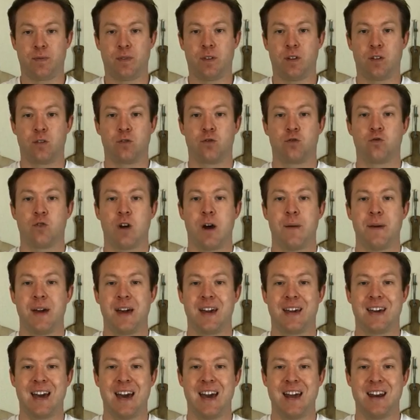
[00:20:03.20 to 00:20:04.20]
grab it
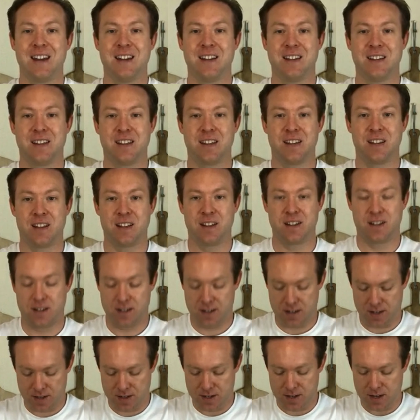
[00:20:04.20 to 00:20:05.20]
again,
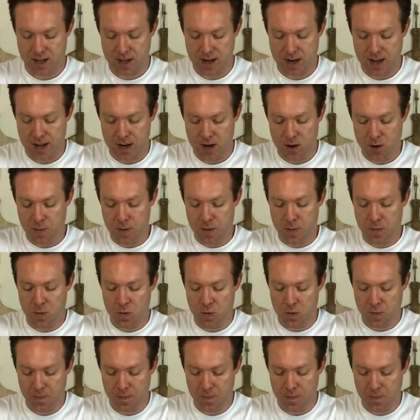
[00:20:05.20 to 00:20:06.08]
turn it a little bit more,